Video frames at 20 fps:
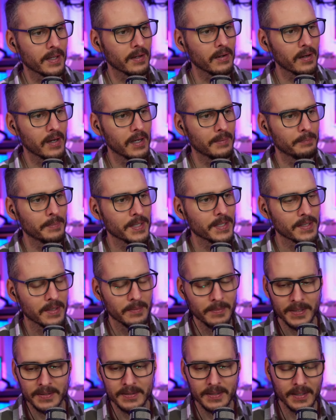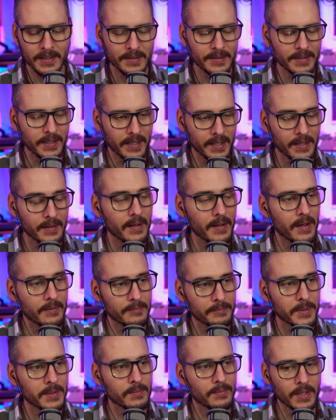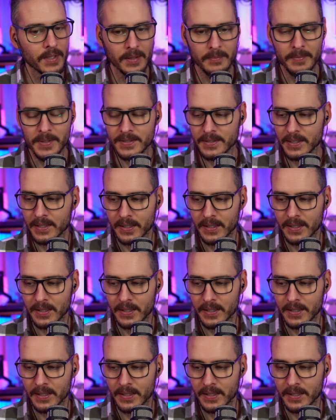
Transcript: oh, I'm busy, but uh, yeah, I, have been really busy.